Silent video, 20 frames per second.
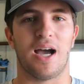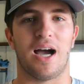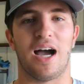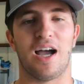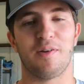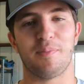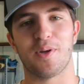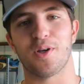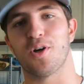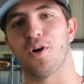
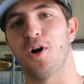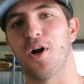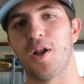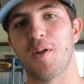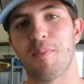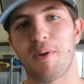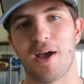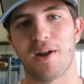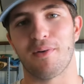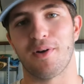I've been caught
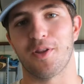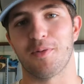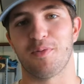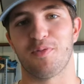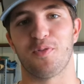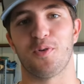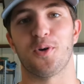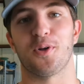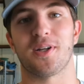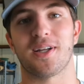in bad weather
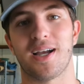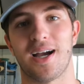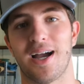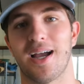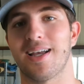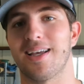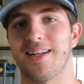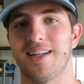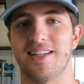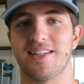before on a
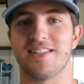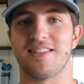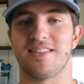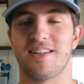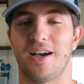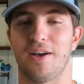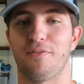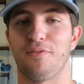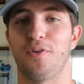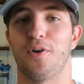kayak, and it is
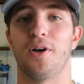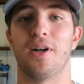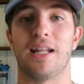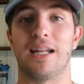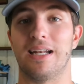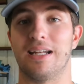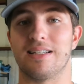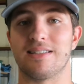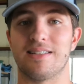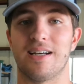not fun
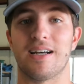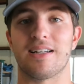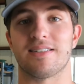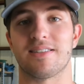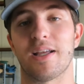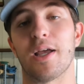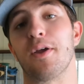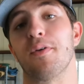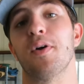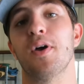and it is not
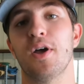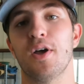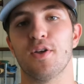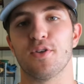safe.